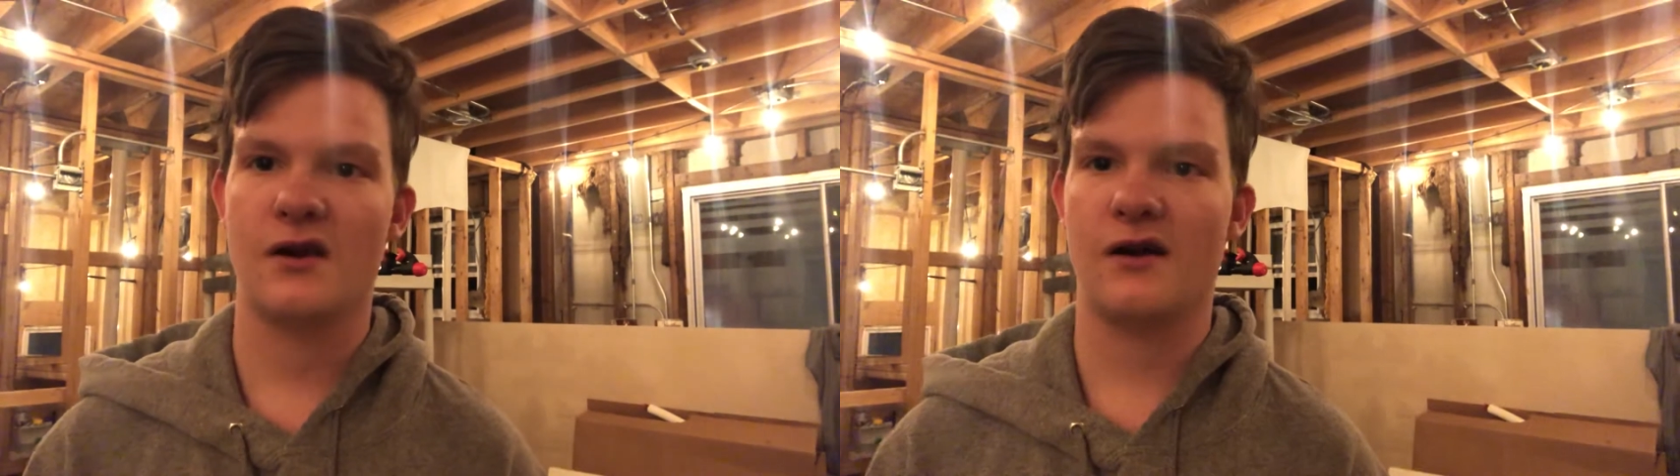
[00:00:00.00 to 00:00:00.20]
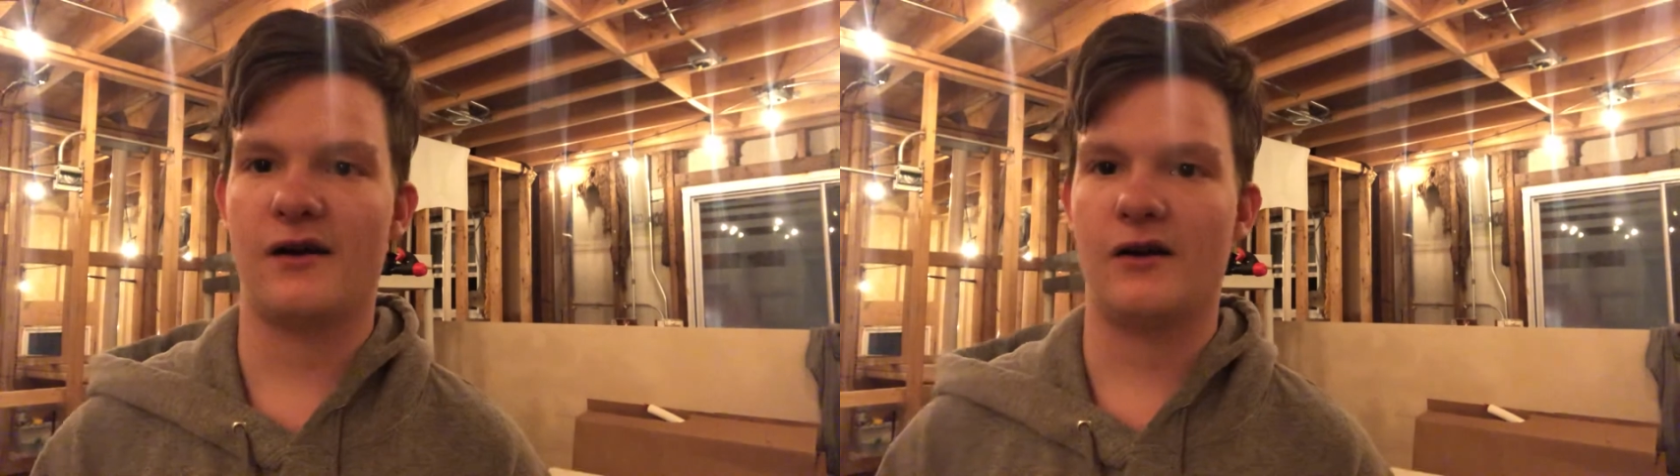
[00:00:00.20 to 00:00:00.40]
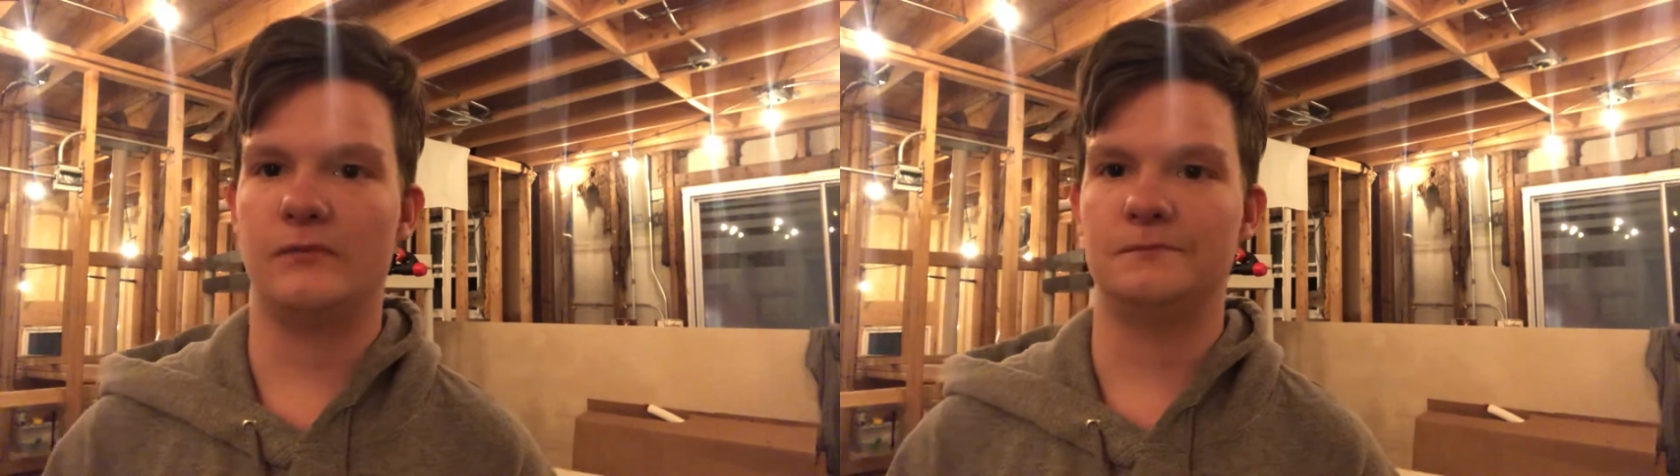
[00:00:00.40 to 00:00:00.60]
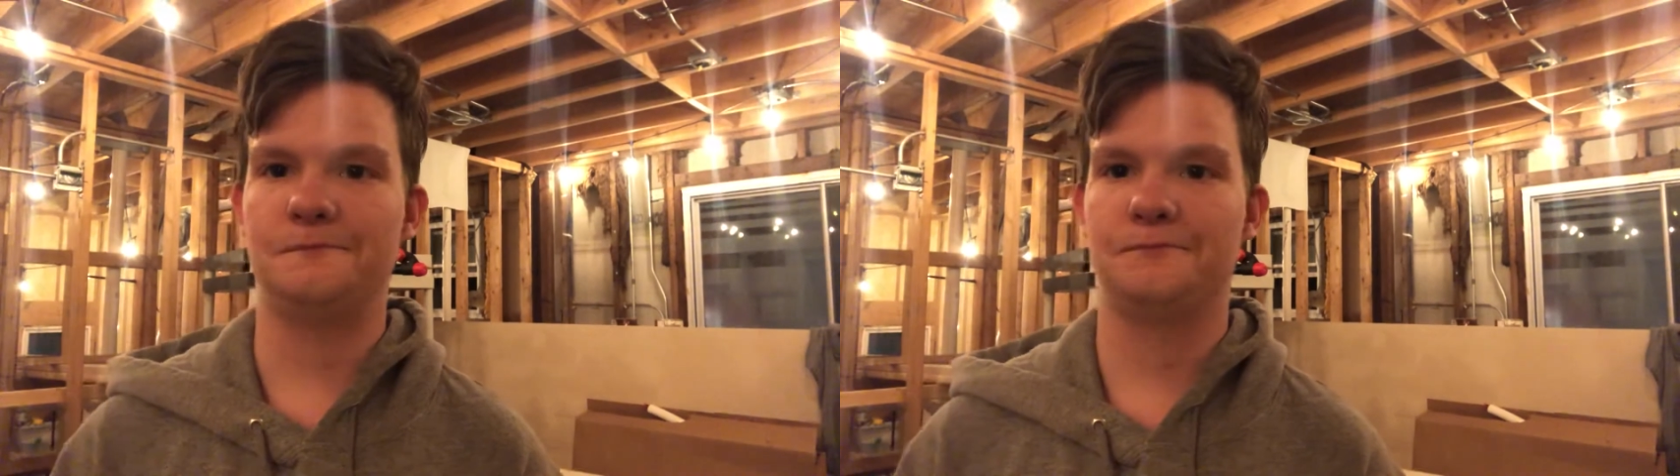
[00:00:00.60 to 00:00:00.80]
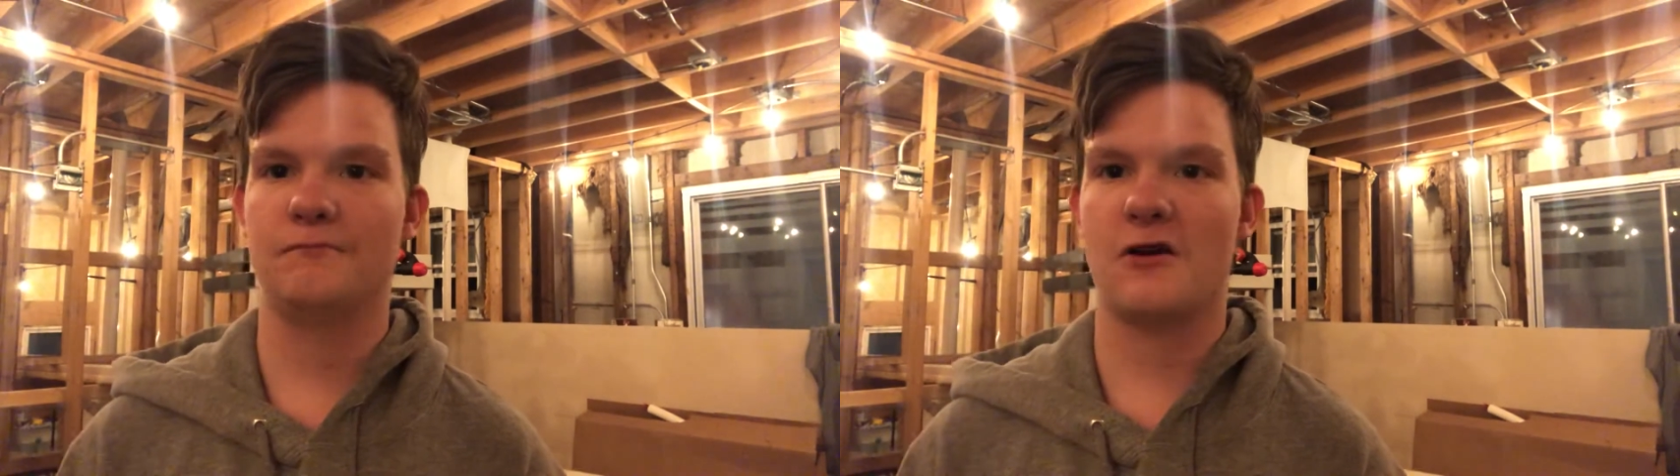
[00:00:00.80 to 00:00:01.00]

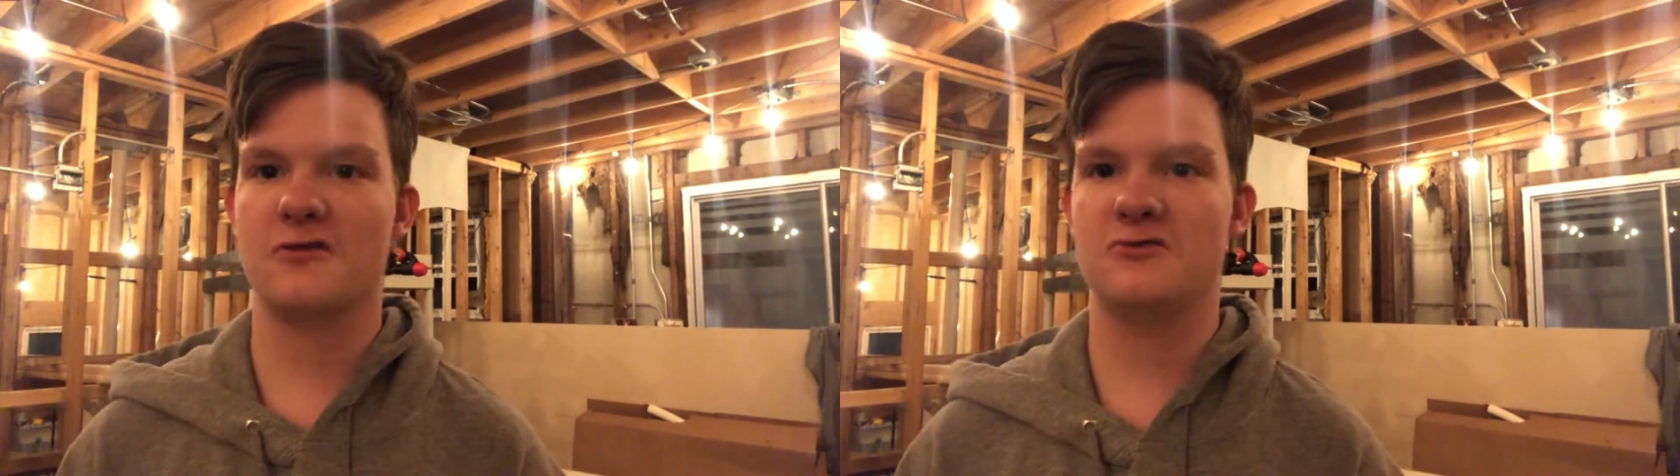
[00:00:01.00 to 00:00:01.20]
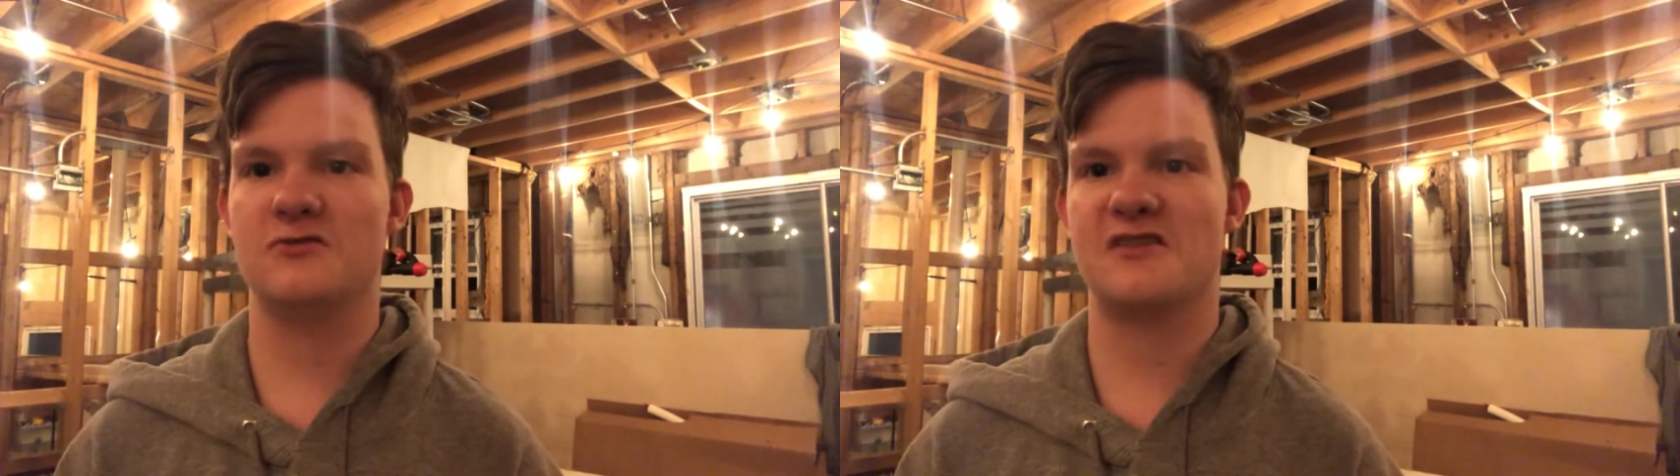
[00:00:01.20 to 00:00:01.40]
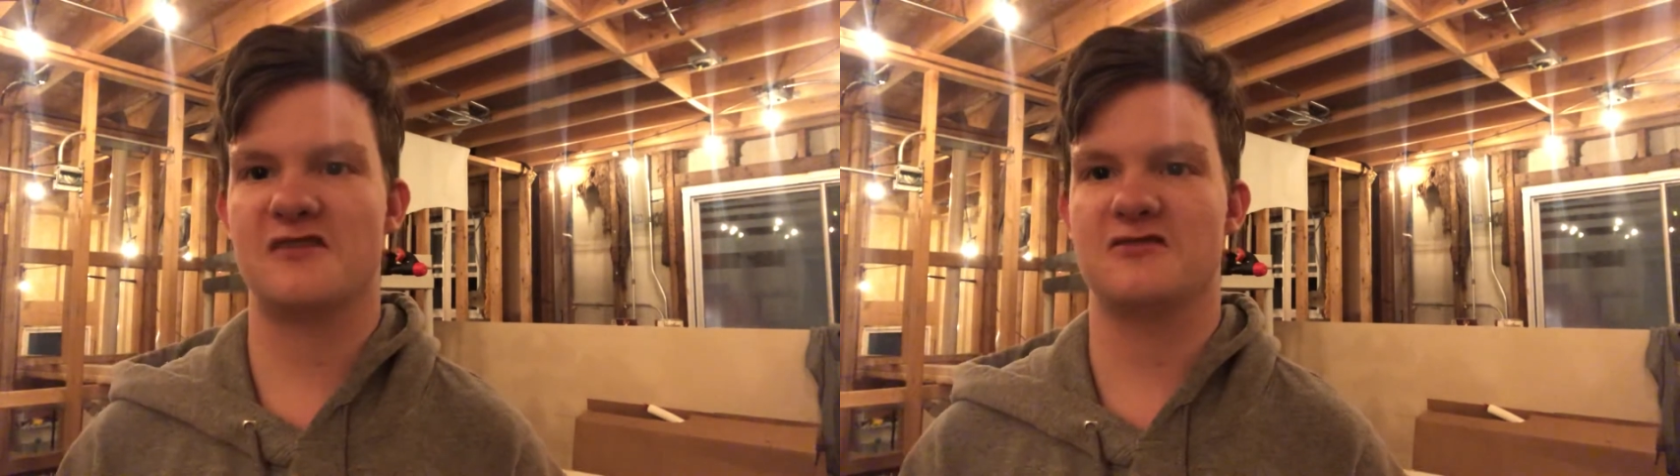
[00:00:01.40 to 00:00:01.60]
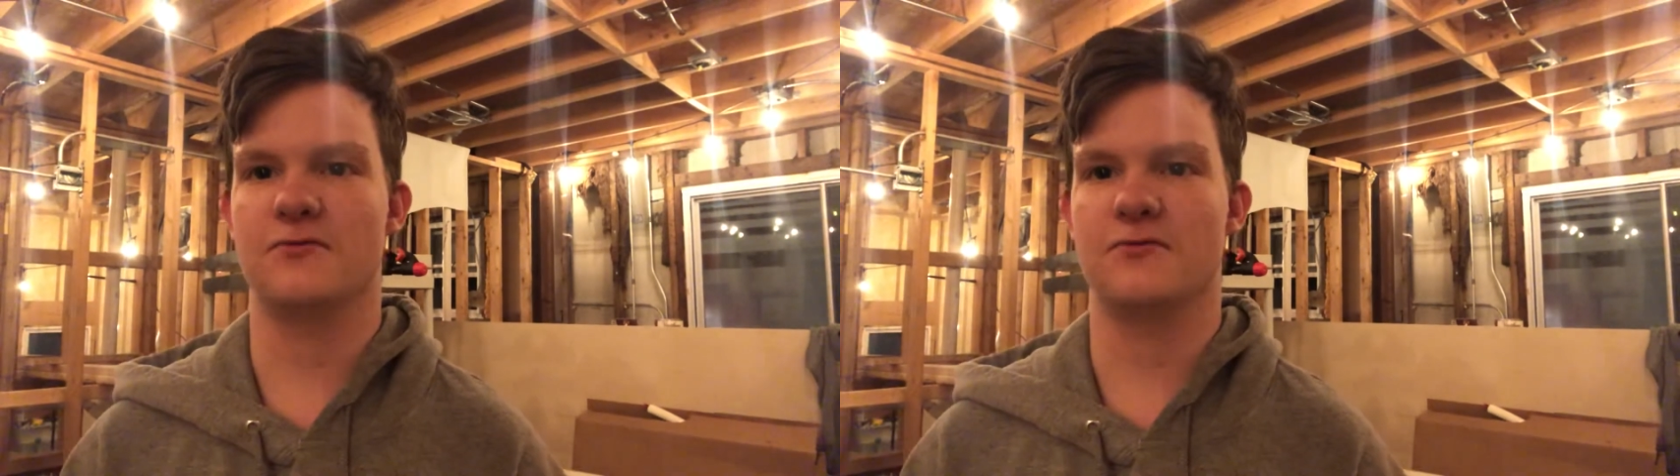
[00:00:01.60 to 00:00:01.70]
Park Tool is actually